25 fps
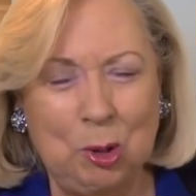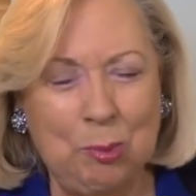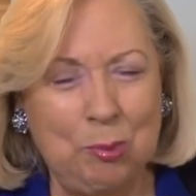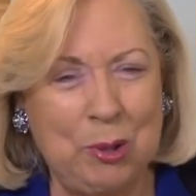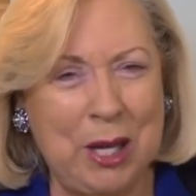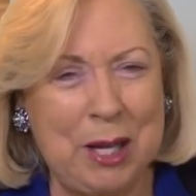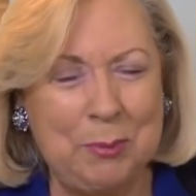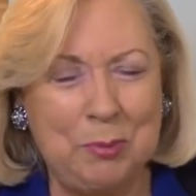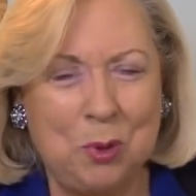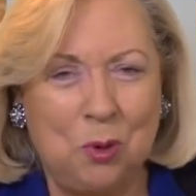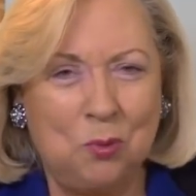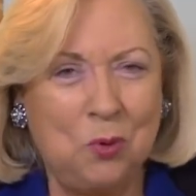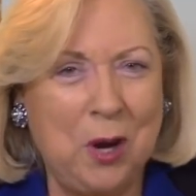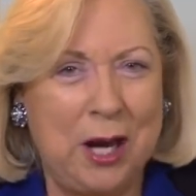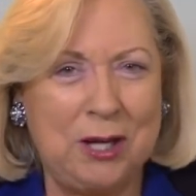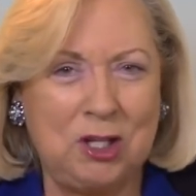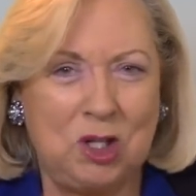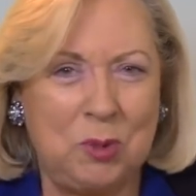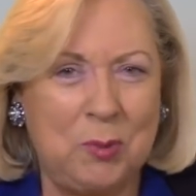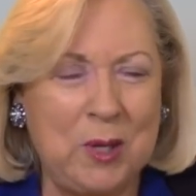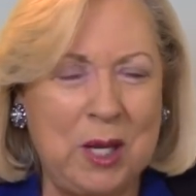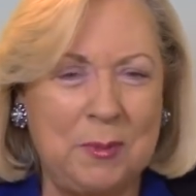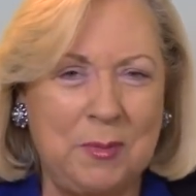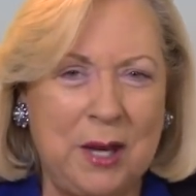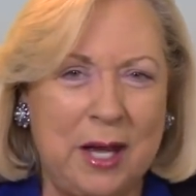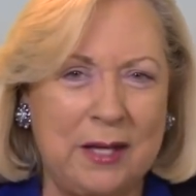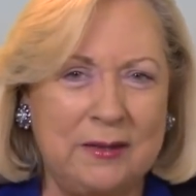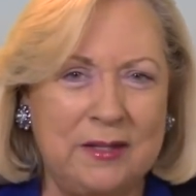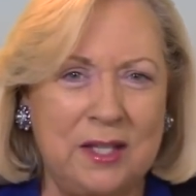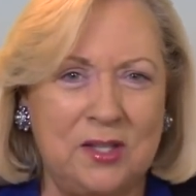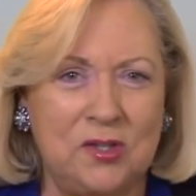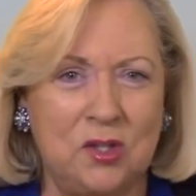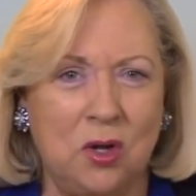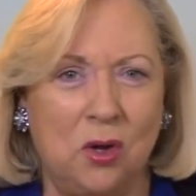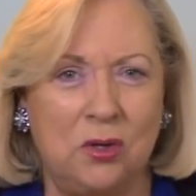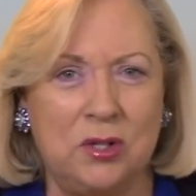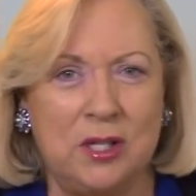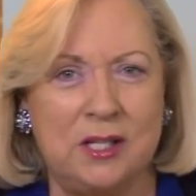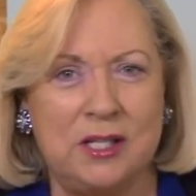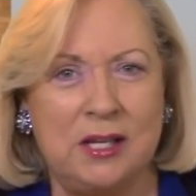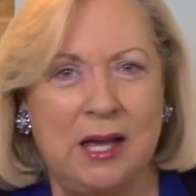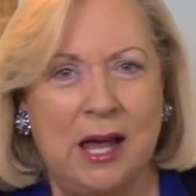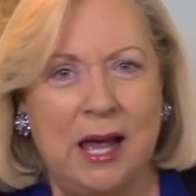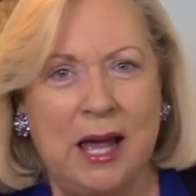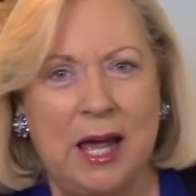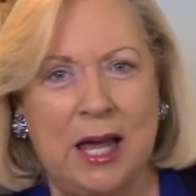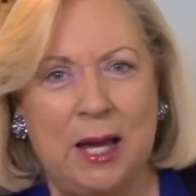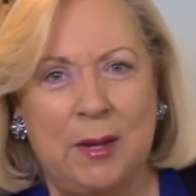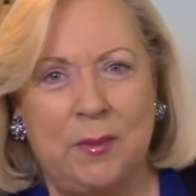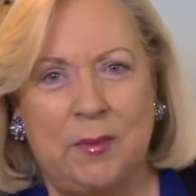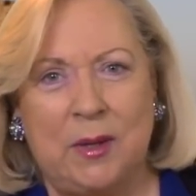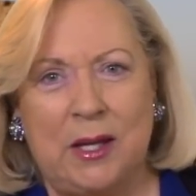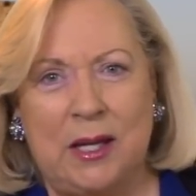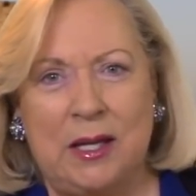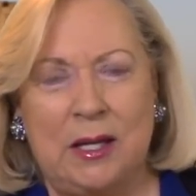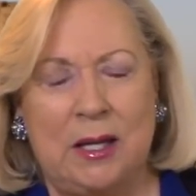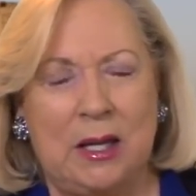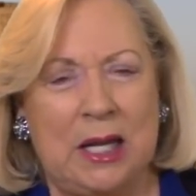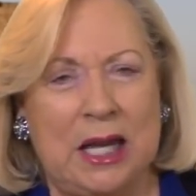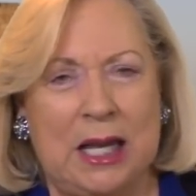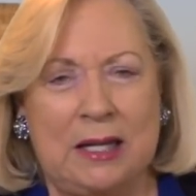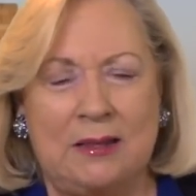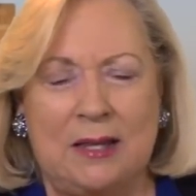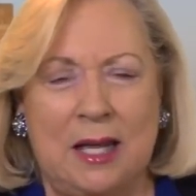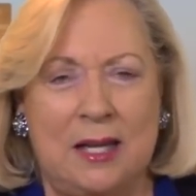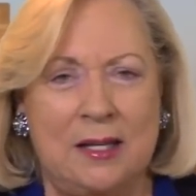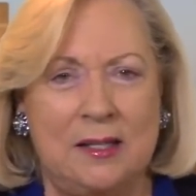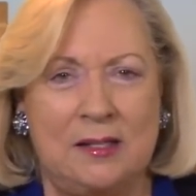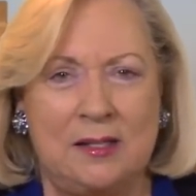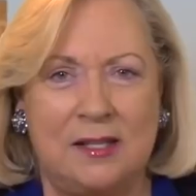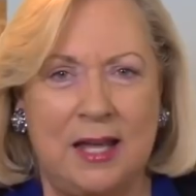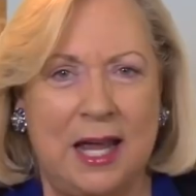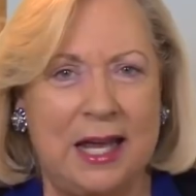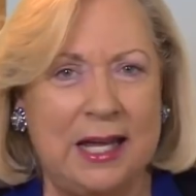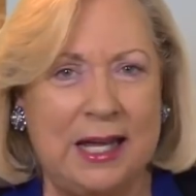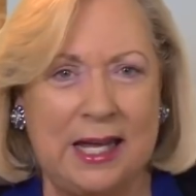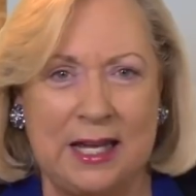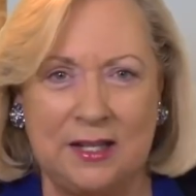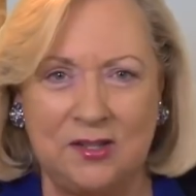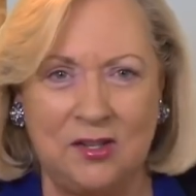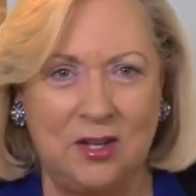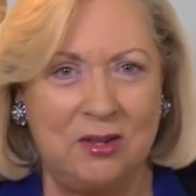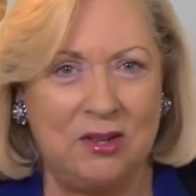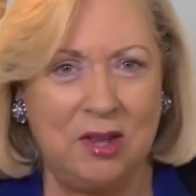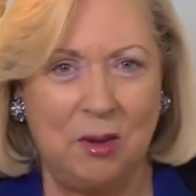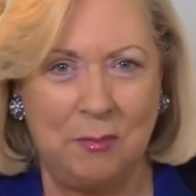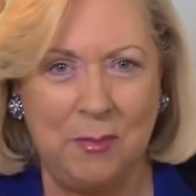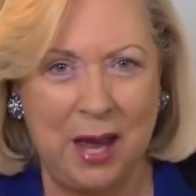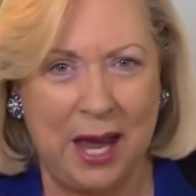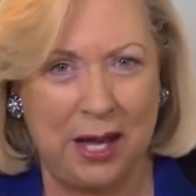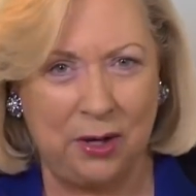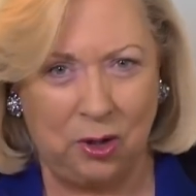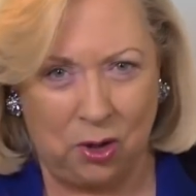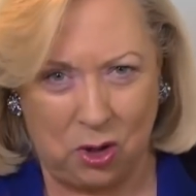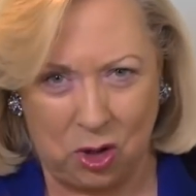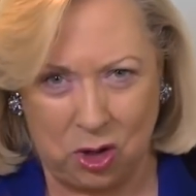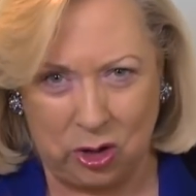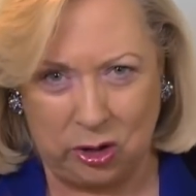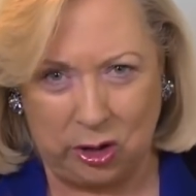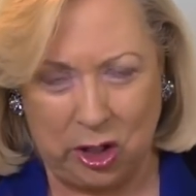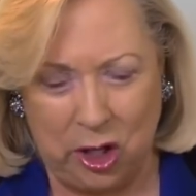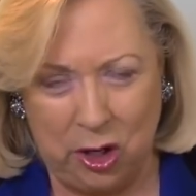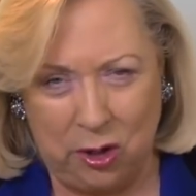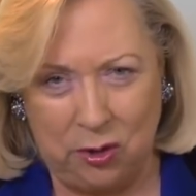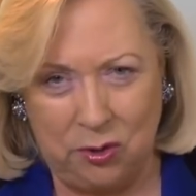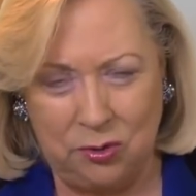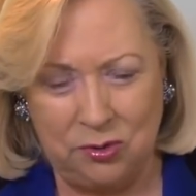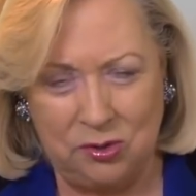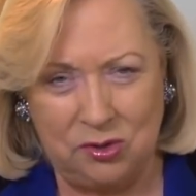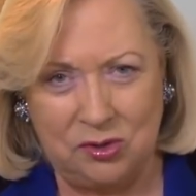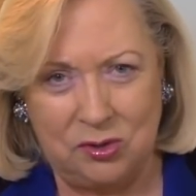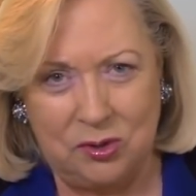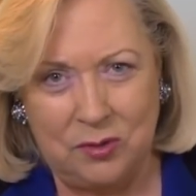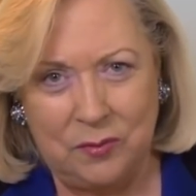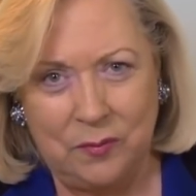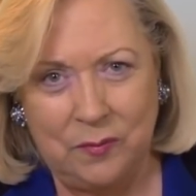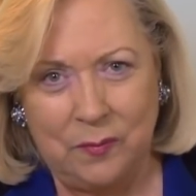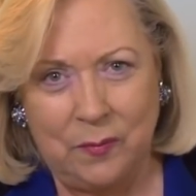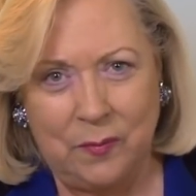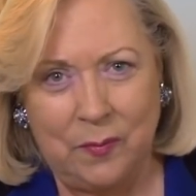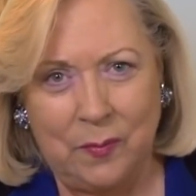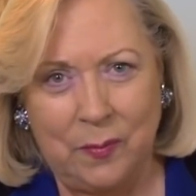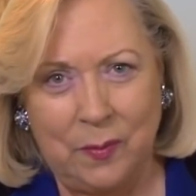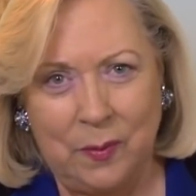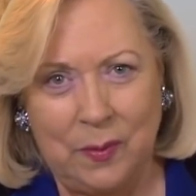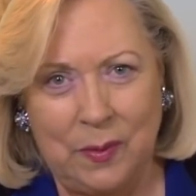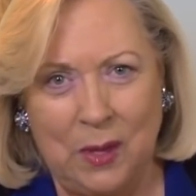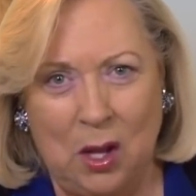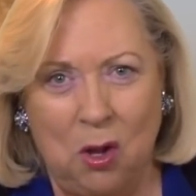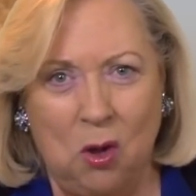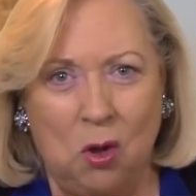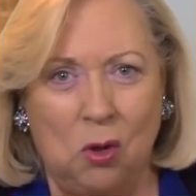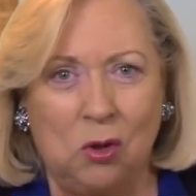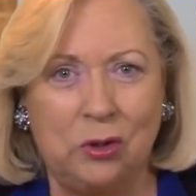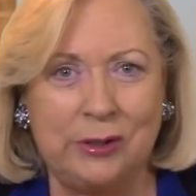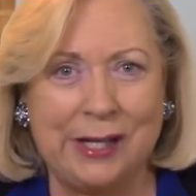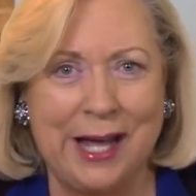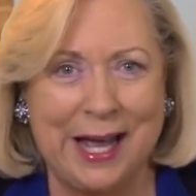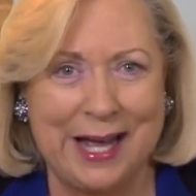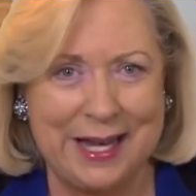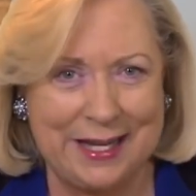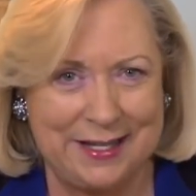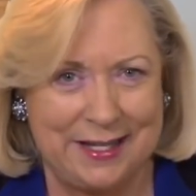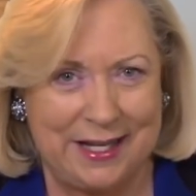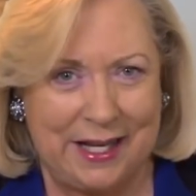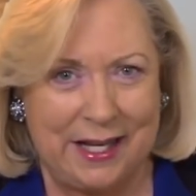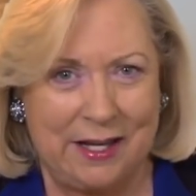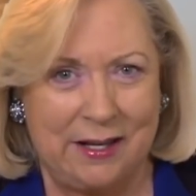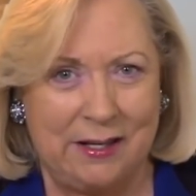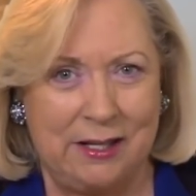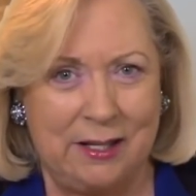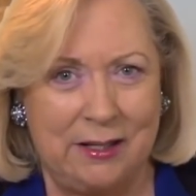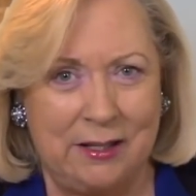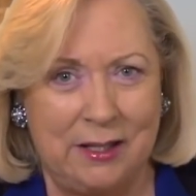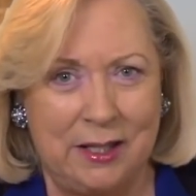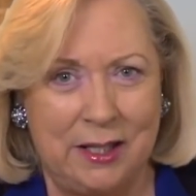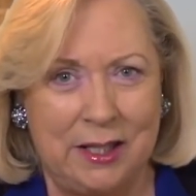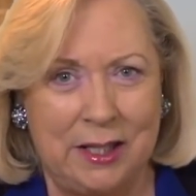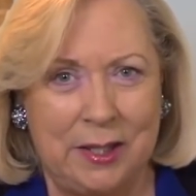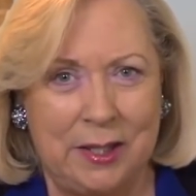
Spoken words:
People write to me about this all the time. They say, isn't the matter closed? The whole idea